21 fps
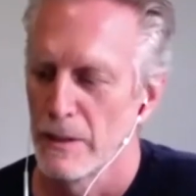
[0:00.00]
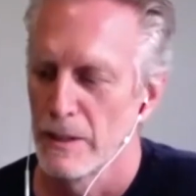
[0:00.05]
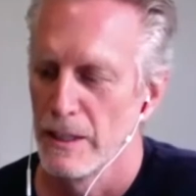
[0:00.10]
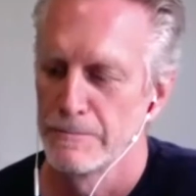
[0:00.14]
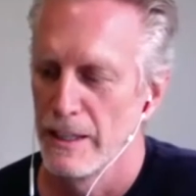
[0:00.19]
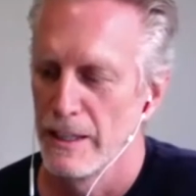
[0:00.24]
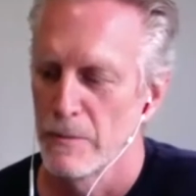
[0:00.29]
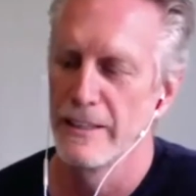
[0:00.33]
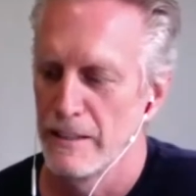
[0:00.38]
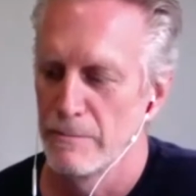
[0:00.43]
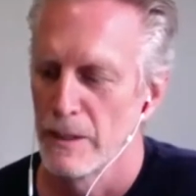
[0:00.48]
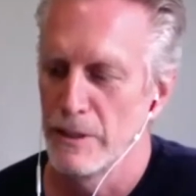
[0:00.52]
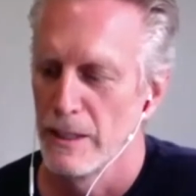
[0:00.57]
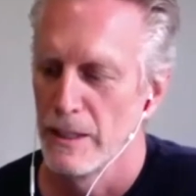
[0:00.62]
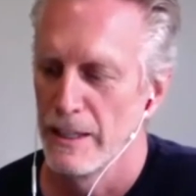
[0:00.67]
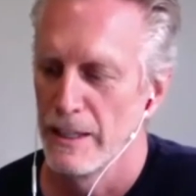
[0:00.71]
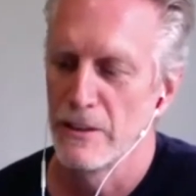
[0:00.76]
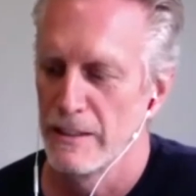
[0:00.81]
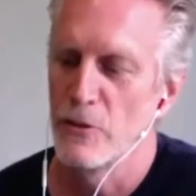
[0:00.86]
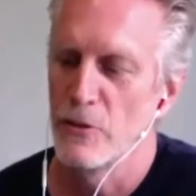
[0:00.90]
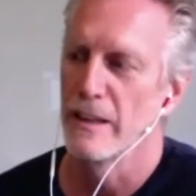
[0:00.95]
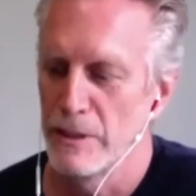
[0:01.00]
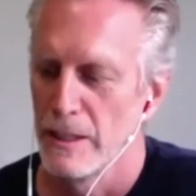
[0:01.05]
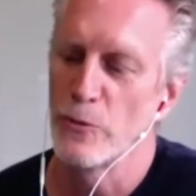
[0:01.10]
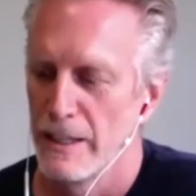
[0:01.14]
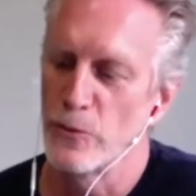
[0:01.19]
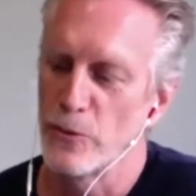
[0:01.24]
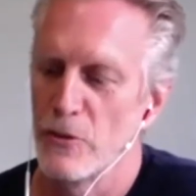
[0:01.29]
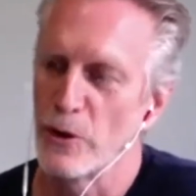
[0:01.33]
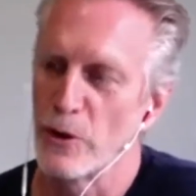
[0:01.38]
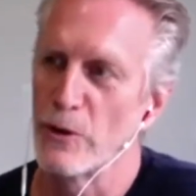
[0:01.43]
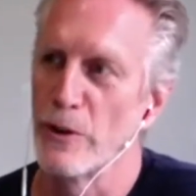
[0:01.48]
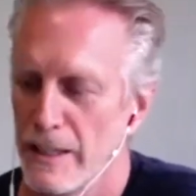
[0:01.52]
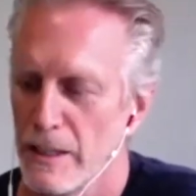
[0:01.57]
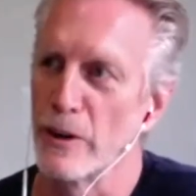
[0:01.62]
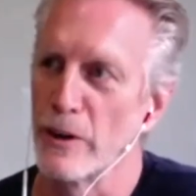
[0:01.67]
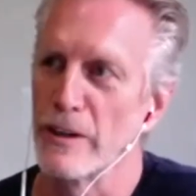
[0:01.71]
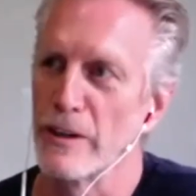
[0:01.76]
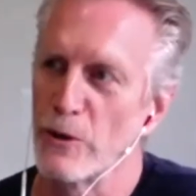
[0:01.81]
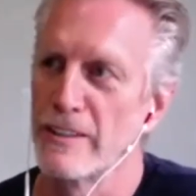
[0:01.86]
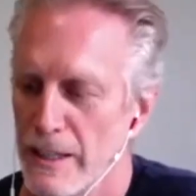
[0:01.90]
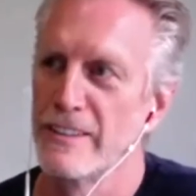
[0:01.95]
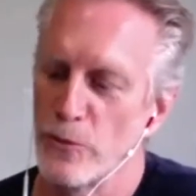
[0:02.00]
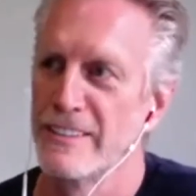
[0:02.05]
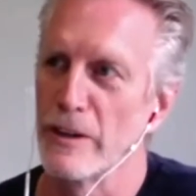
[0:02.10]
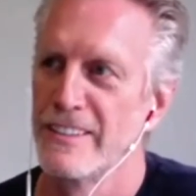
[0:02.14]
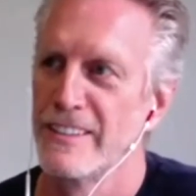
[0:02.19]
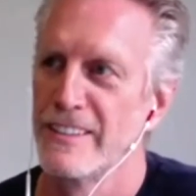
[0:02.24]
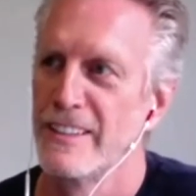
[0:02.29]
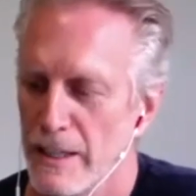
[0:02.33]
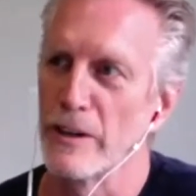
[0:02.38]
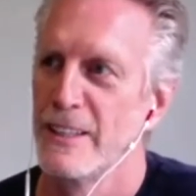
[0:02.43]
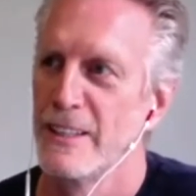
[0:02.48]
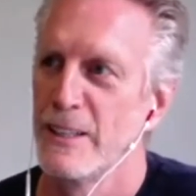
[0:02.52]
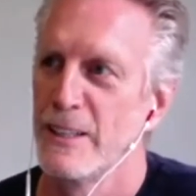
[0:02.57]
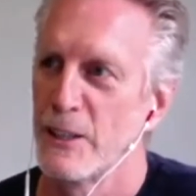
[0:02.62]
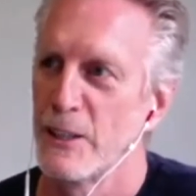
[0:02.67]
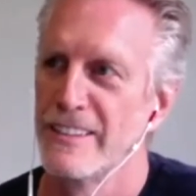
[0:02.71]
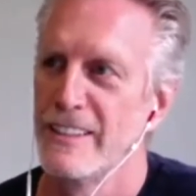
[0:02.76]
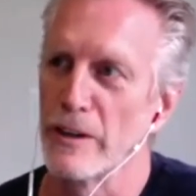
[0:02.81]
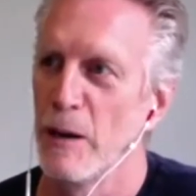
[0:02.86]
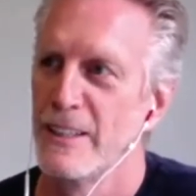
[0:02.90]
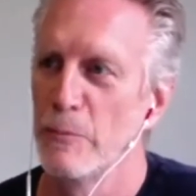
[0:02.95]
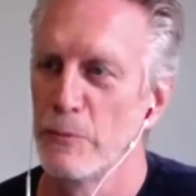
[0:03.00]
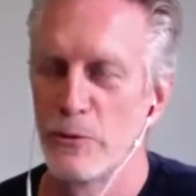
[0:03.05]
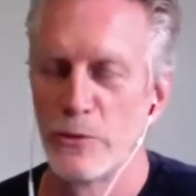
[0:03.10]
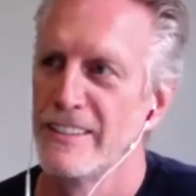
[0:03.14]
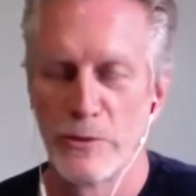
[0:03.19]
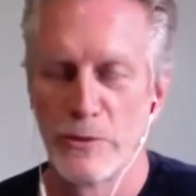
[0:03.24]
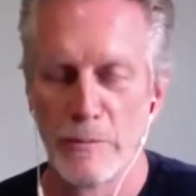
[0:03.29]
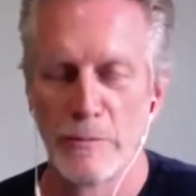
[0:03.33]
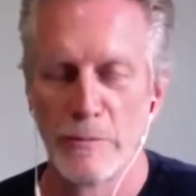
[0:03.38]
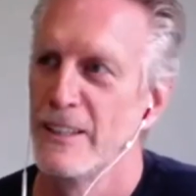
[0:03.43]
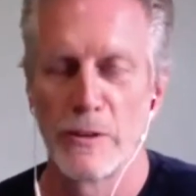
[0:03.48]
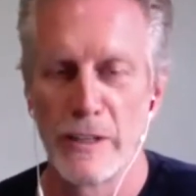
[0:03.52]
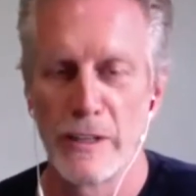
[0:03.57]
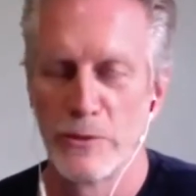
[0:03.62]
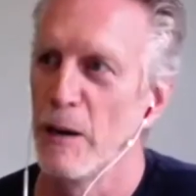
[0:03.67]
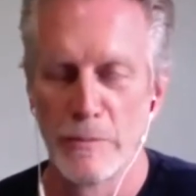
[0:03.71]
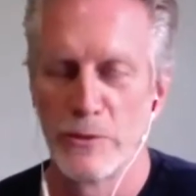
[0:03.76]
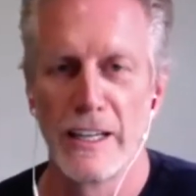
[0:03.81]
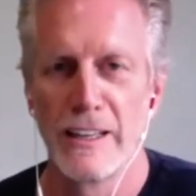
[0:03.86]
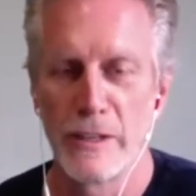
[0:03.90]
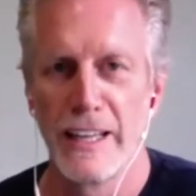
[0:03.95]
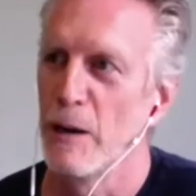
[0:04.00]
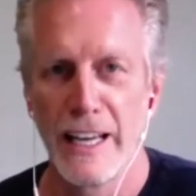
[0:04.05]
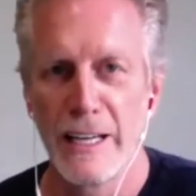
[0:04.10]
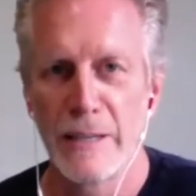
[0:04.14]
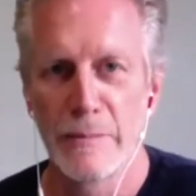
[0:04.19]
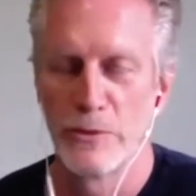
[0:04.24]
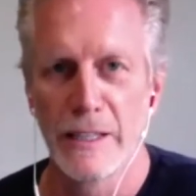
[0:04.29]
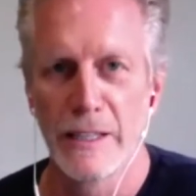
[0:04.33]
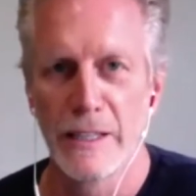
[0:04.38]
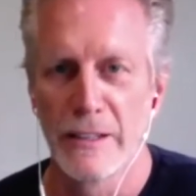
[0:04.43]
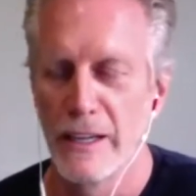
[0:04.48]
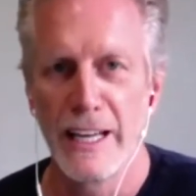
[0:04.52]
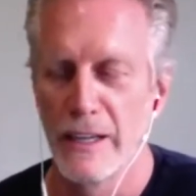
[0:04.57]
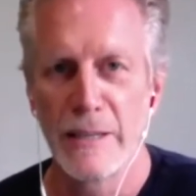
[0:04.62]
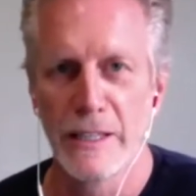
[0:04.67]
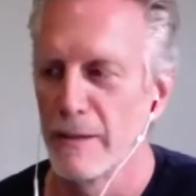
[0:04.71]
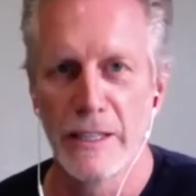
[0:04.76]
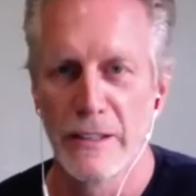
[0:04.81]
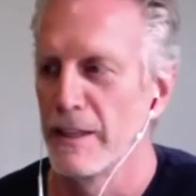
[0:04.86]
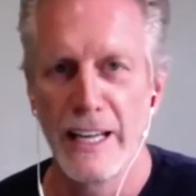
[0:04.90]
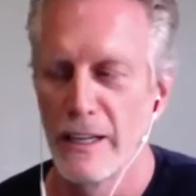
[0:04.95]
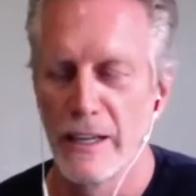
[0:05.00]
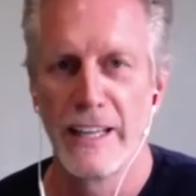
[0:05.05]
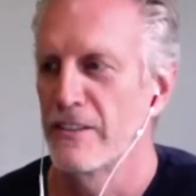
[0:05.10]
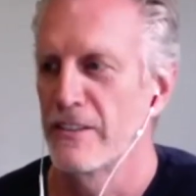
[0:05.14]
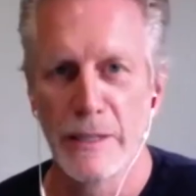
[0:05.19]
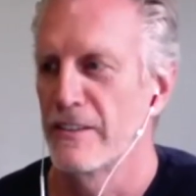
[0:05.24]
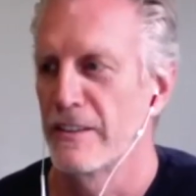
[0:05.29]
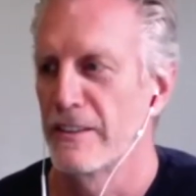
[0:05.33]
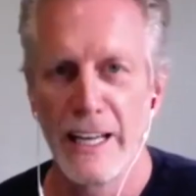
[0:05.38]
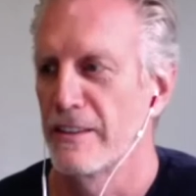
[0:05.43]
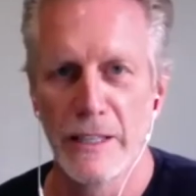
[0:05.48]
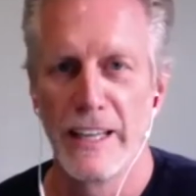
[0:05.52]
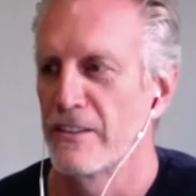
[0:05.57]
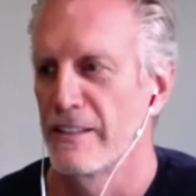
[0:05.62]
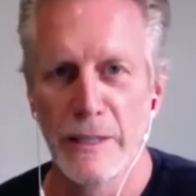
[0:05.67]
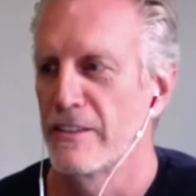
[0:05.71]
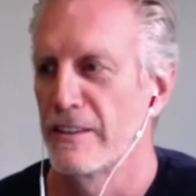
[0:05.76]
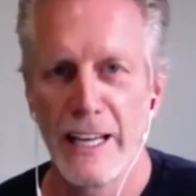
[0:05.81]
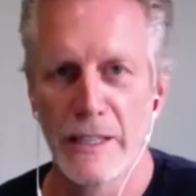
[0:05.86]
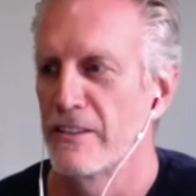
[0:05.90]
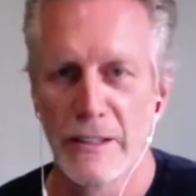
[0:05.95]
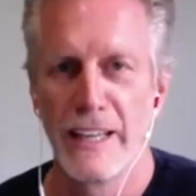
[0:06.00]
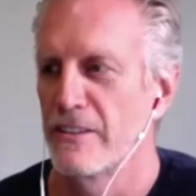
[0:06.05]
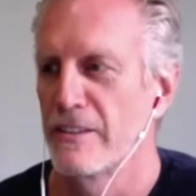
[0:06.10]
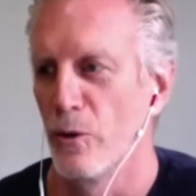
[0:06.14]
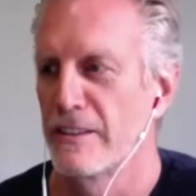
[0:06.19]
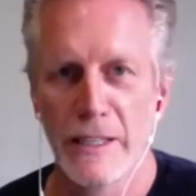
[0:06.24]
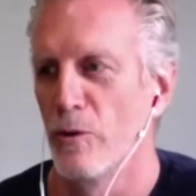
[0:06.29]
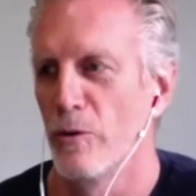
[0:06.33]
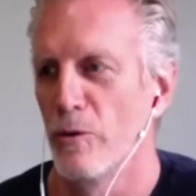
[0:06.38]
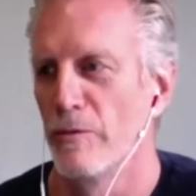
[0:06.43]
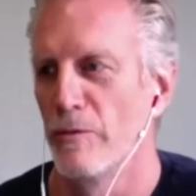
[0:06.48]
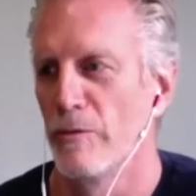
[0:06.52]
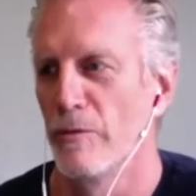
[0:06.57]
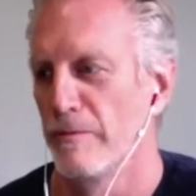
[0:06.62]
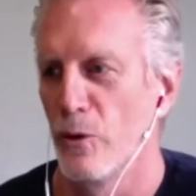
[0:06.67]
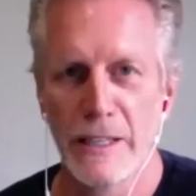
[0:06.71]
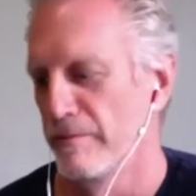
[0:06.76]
and but the fervor comes from creating the enemy, right? I mean, that's that's the whole,